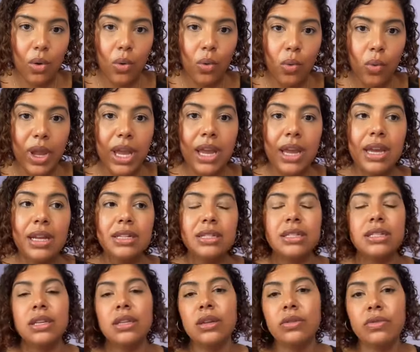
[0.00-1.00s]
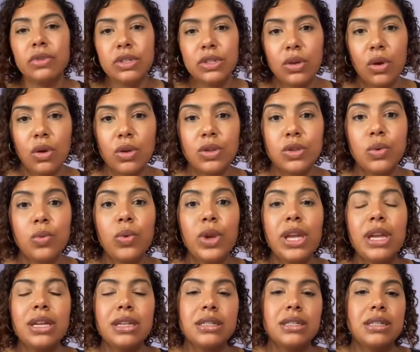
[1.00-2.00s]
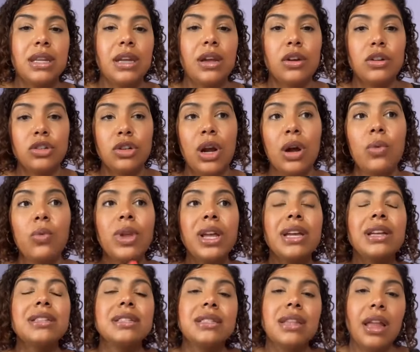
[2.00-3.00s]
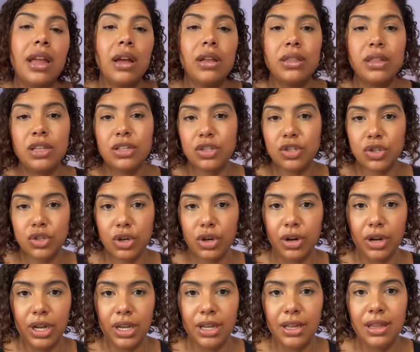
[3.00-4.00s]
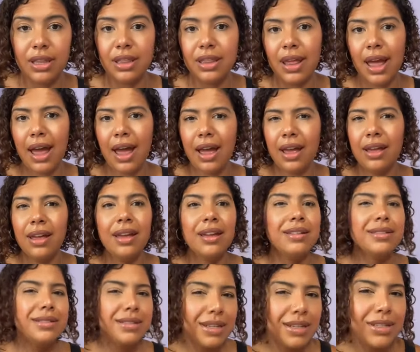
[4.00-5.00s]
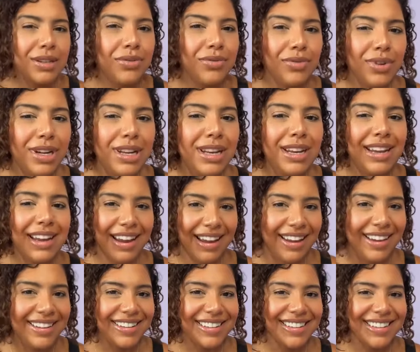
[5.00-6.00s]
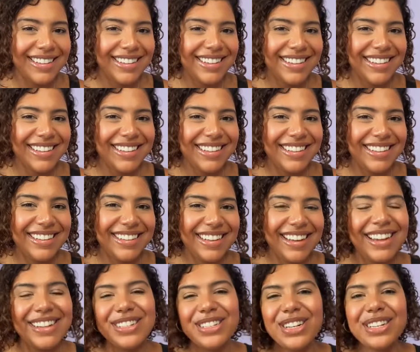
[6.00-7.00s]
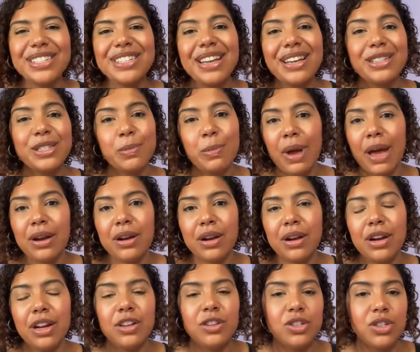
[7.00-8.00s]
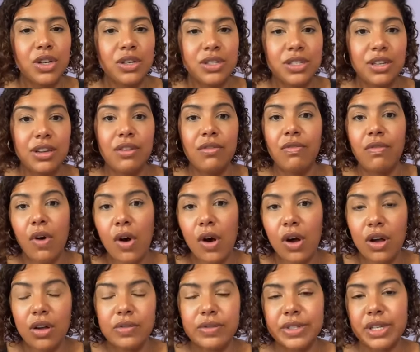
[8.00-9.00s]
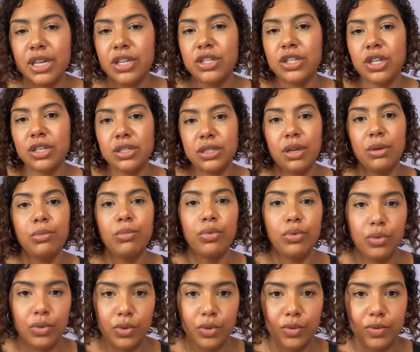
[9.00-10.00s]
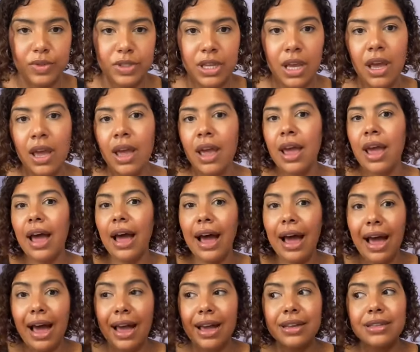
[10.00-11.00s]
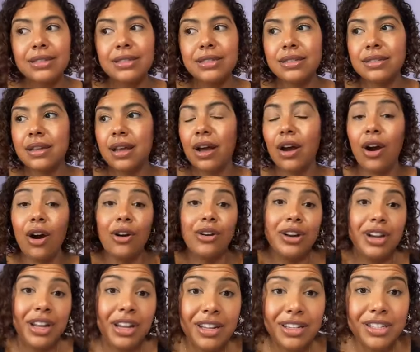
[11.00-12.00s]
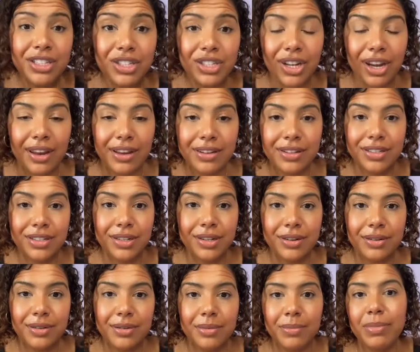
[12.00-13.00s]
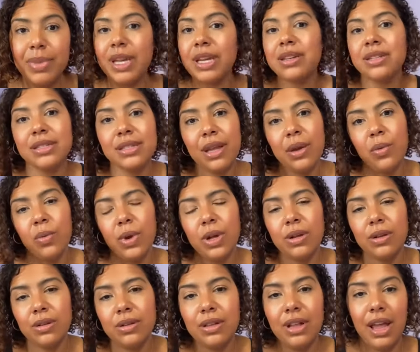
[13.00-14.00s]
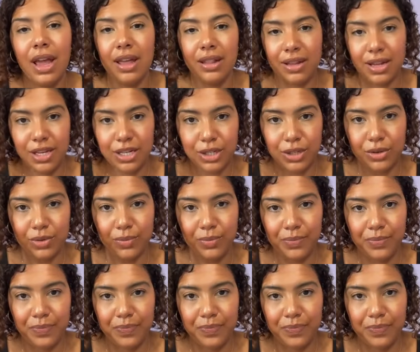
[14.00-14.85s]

we can see the results, we can stay on track, we can stay on this journey that doesn't really end. It just gets better, it just evolves, it just improves as our needs change because they will and they do.